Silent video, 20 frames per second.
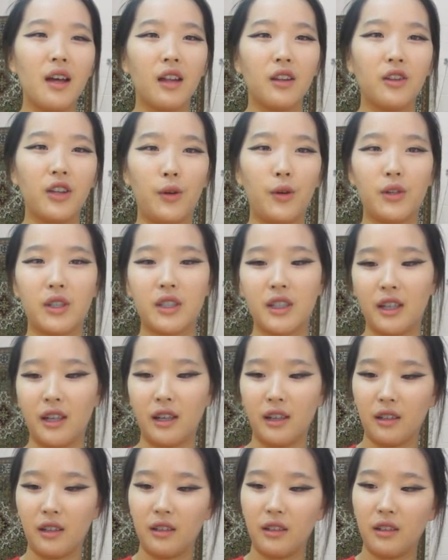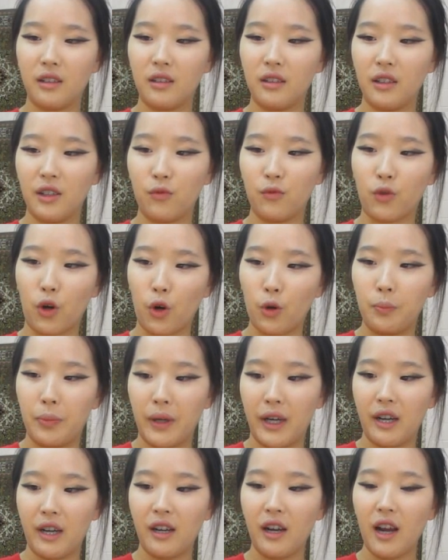they were sitting in row
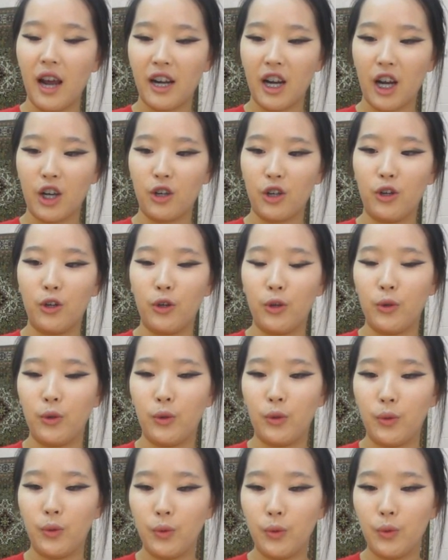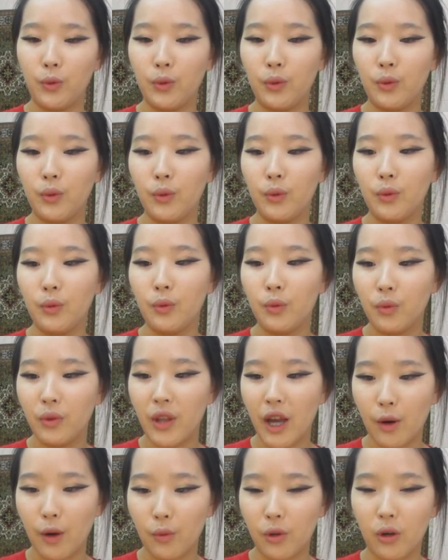B, and I know
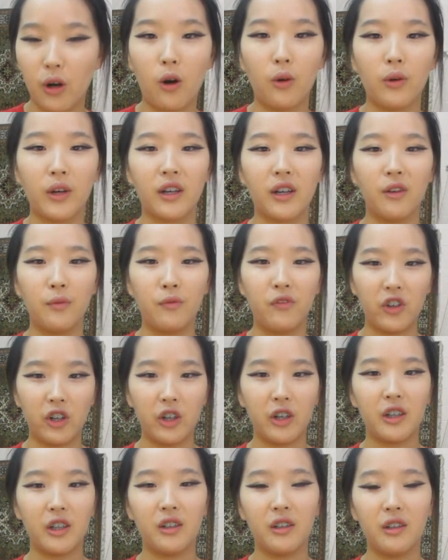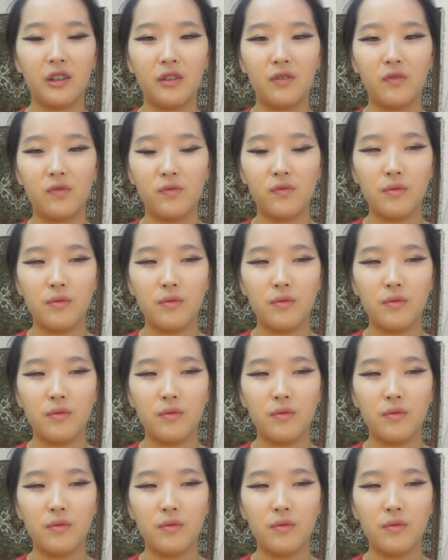they were holding a Vernon